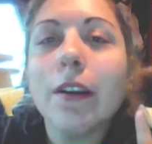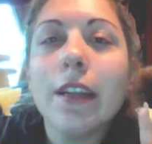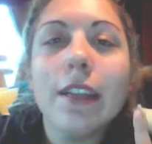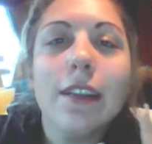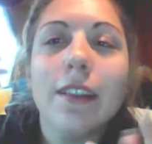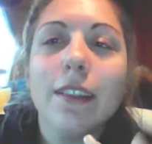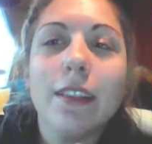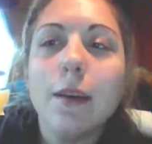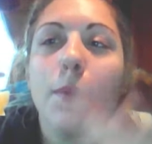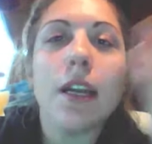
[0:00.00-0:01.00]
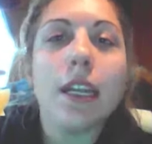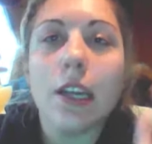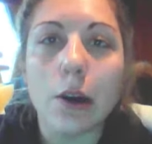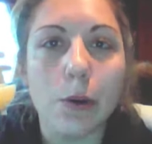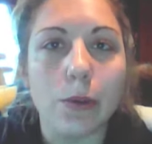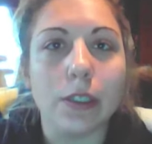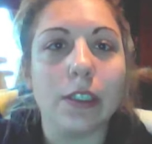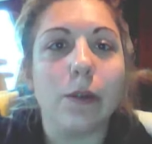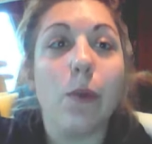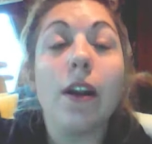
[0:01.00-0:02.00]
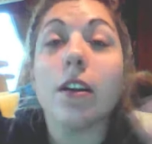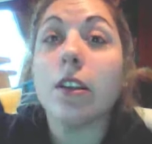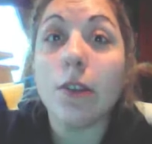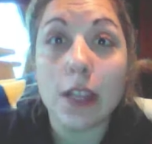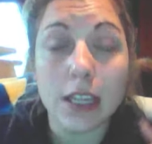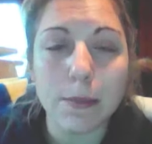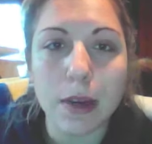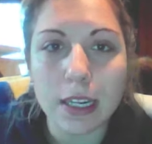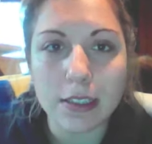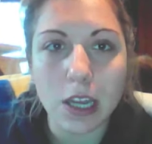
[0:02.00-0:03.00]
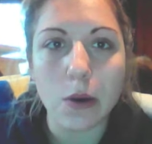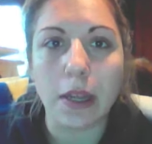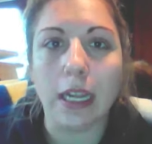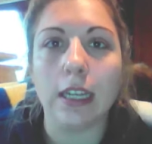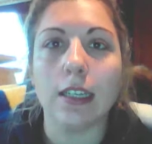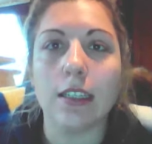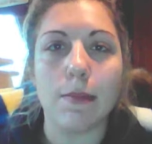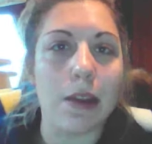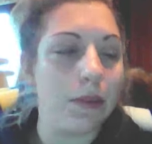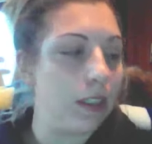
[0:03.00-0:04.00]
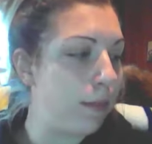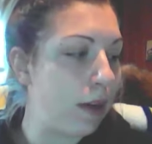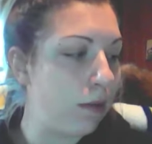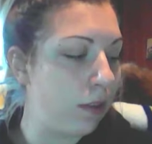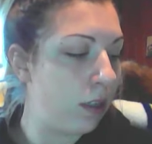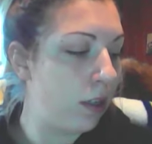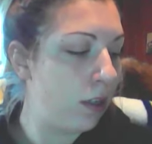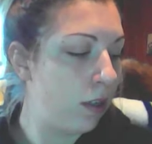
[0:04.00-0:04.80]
did the bunny go? Or where do you think the bunny's going? Because mine was about